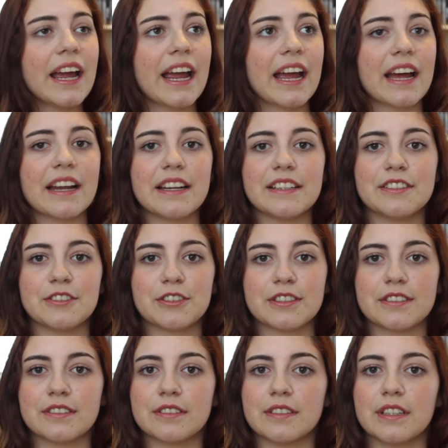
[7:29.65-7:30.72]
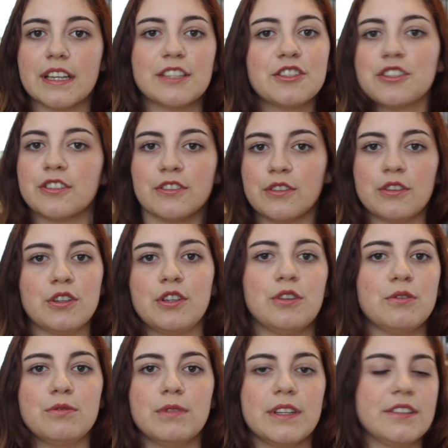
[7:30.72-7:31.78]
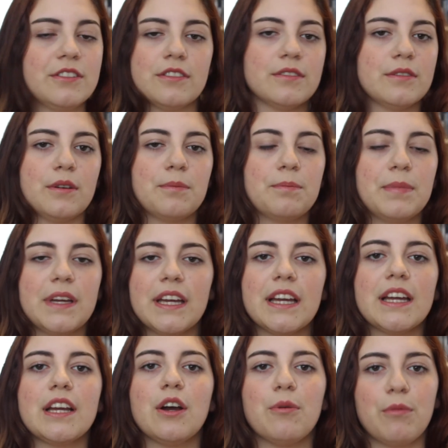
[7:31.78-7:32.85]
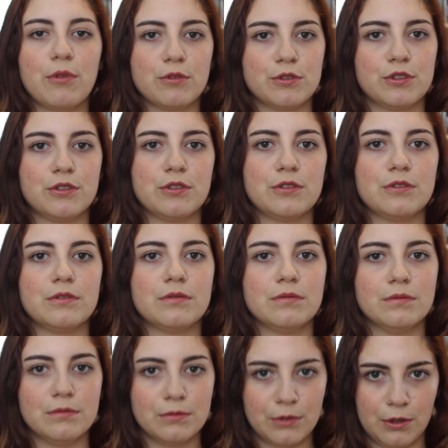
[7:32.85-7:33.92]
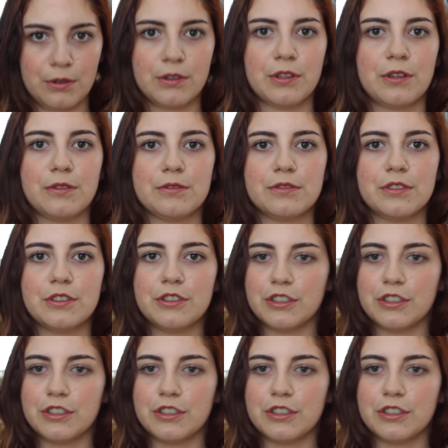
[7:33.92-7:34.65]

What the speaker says: And it's just a big emotional roller coaster,